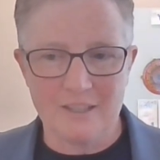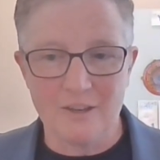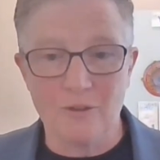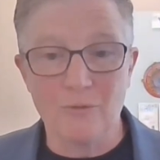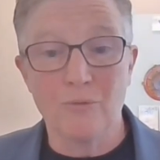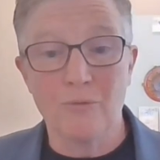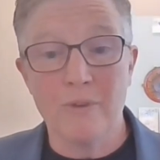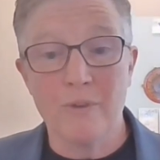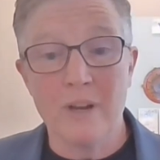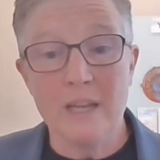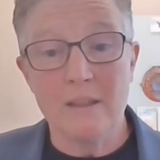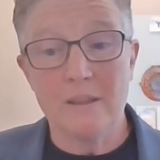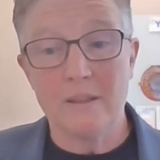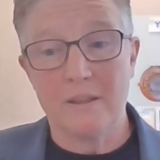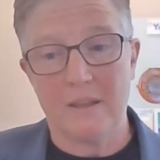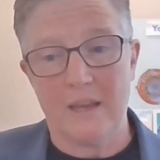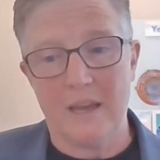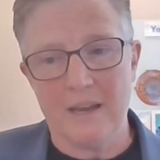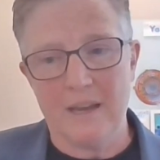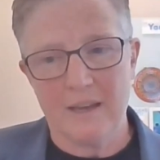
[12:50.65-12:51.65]
to
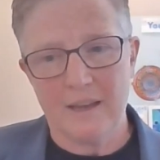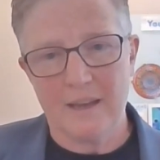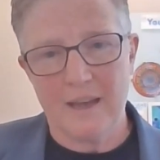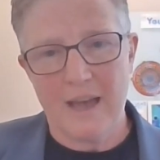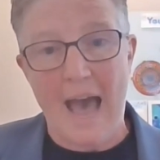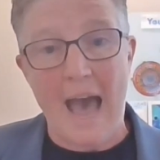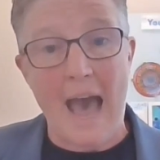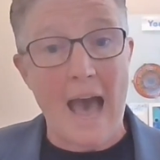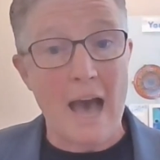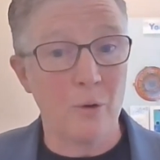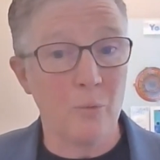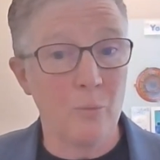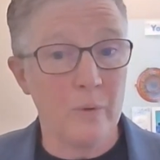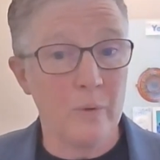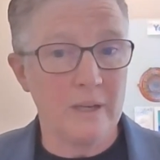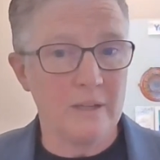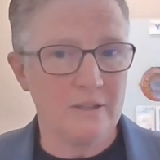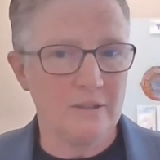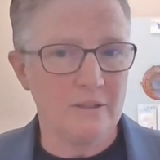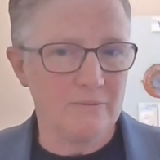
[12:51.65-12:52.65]
rethink how
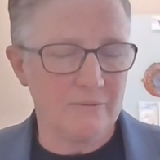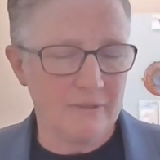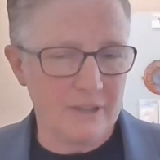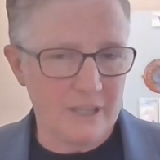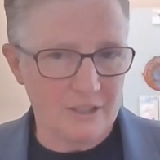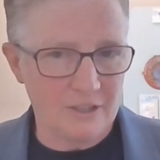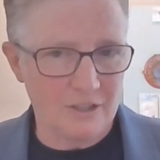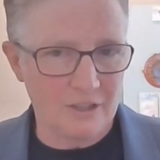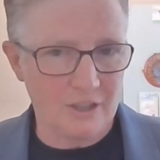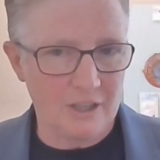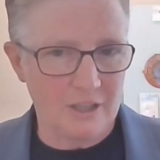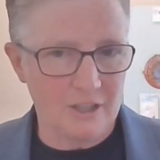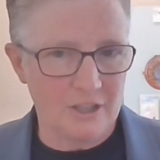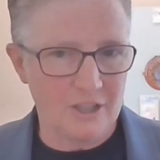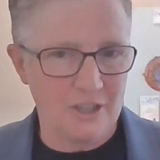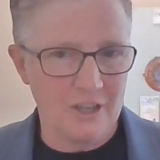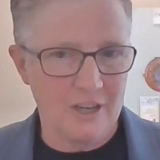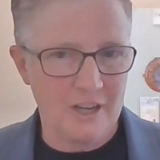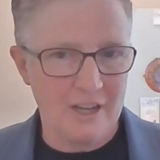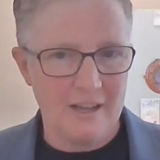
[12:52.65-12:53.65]
we do
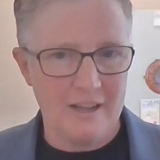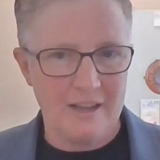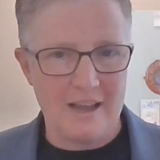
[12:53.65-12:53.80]
research